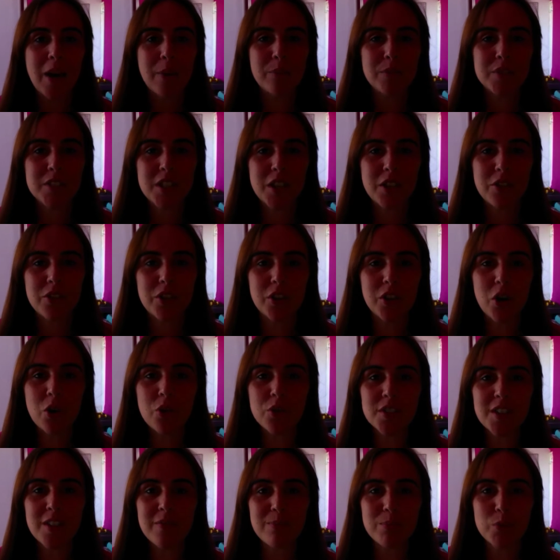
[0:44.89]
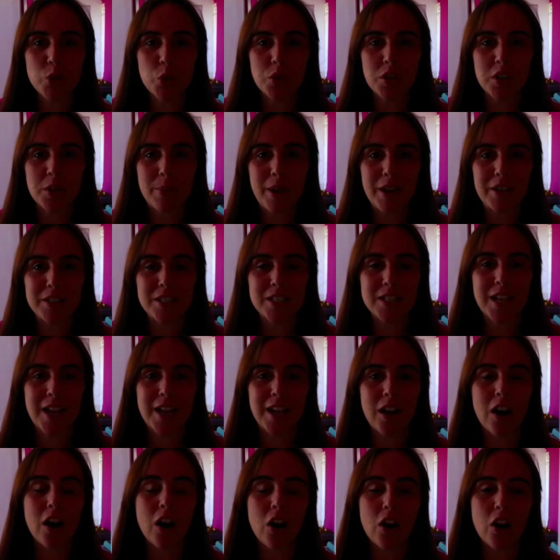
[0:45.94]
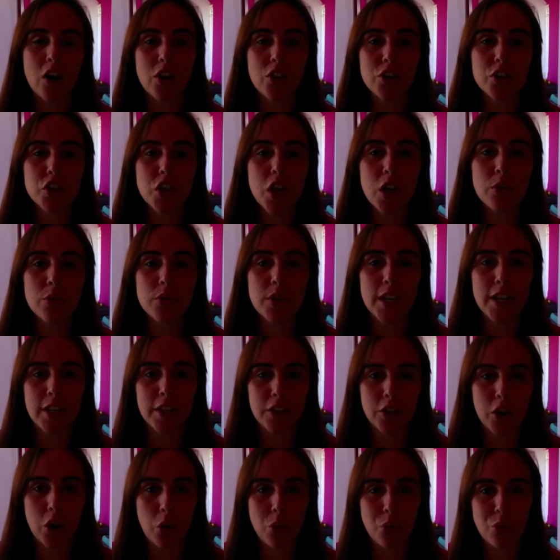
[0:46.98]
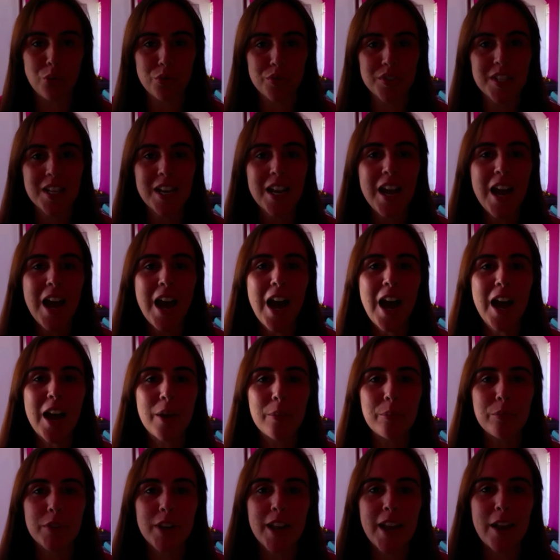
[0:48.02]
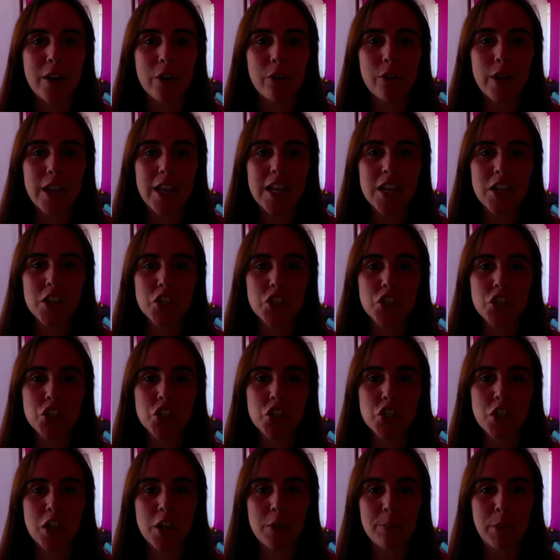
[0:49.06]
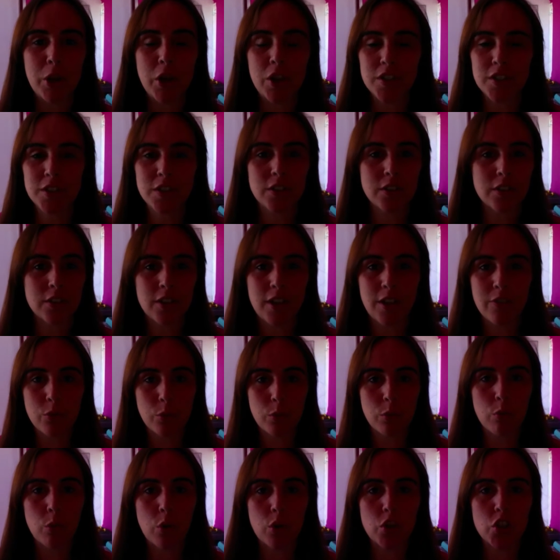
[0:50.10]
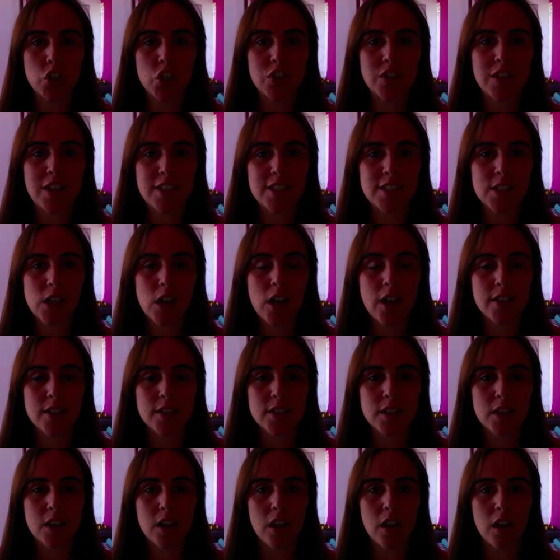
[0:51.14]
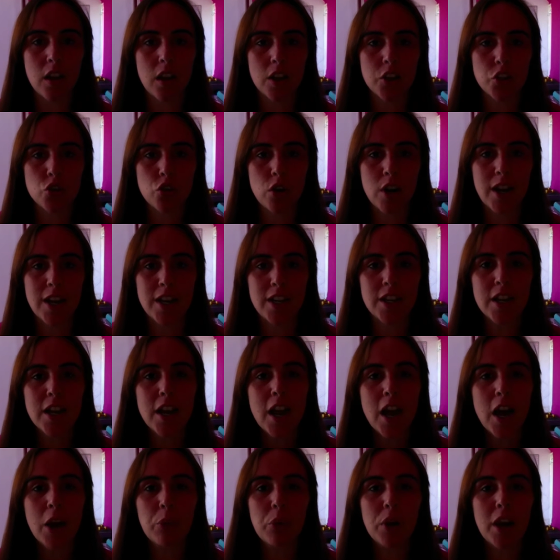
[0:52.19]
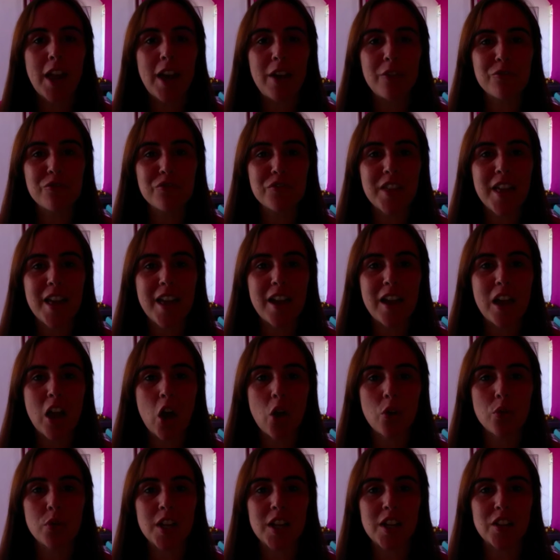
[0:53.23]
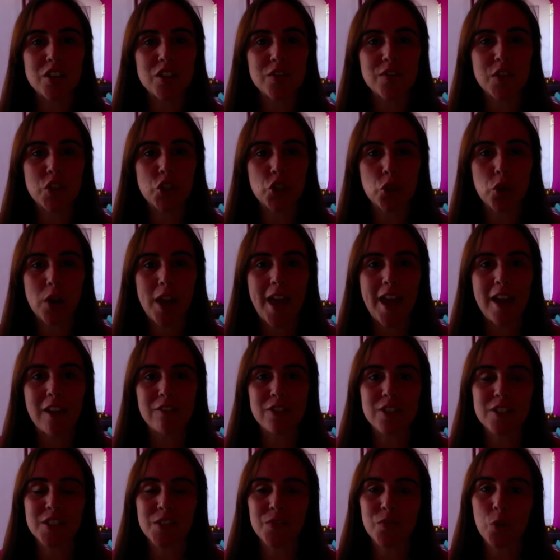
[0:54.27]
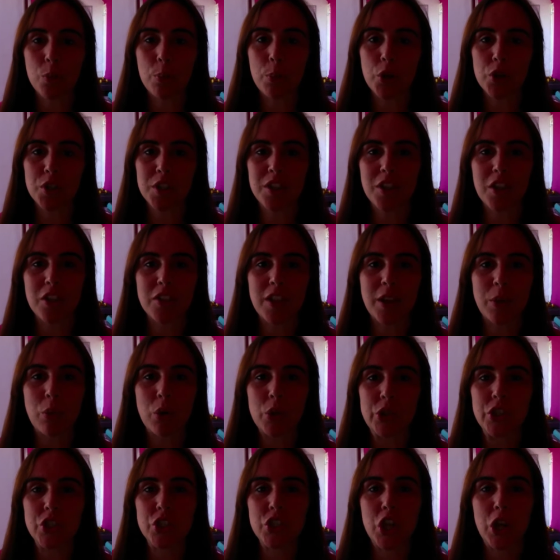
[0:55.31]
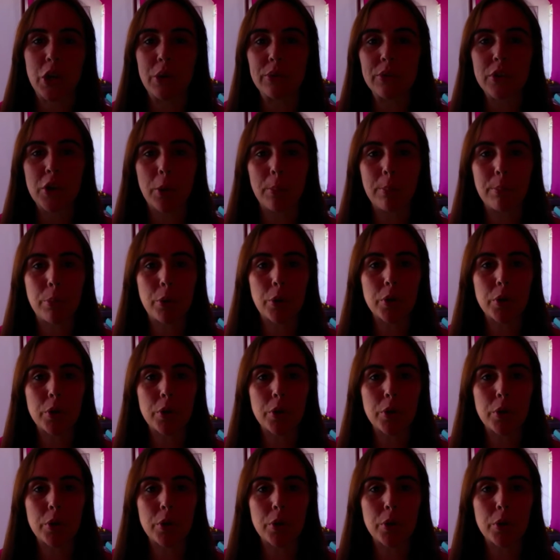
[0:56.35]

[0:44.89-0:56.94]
So the goals that I'm talking about today are toning goals. Now, each person, everyone watching this, clients that I train, will have their own individual areas of the body that they want to tone up.